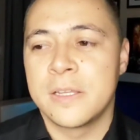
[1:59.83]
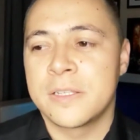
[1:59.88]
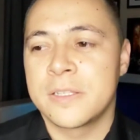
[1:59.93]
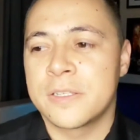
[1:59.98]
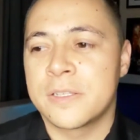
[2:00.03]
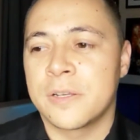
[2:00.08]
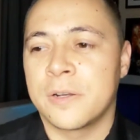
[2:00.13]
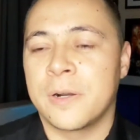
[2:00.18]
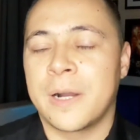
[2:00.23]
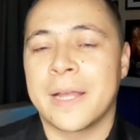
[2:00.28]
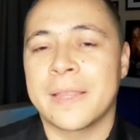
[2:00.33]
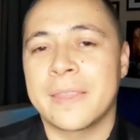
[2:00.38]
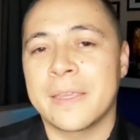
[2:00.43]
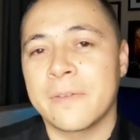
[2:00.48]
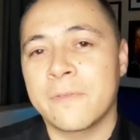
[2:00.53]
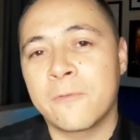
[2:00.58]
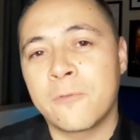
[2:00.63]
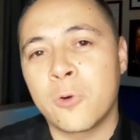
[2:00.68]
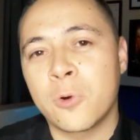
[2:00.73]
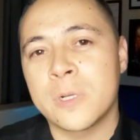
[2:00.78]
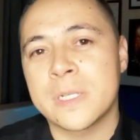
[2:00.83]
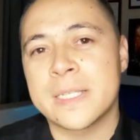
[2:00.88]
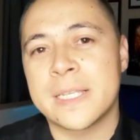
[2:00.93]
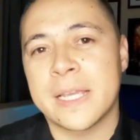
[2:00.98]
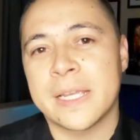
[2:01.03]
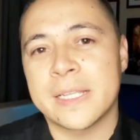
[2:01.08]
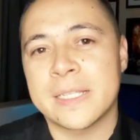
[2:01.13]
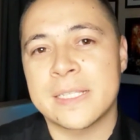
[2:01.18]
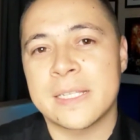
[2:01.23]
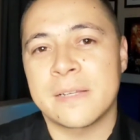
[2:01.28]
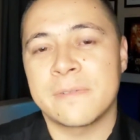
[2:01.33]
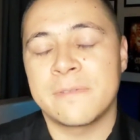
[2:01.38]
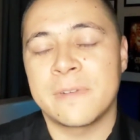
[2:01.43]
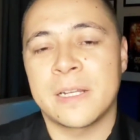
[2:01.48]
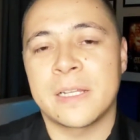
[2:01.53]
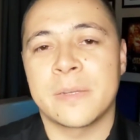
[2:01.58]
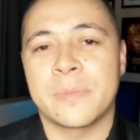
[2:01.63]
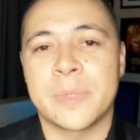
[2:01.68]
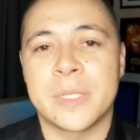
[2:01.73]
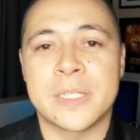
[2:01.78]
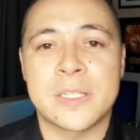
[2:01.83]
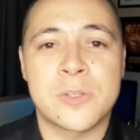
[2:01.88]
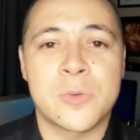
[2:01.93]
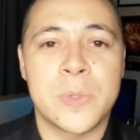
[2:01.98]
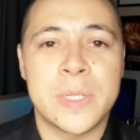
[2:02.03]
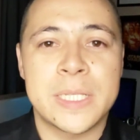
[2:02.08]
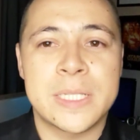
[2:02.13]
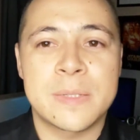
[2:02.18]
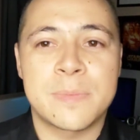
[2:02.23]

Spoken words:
So I think 4 seconds I've found to be a sweet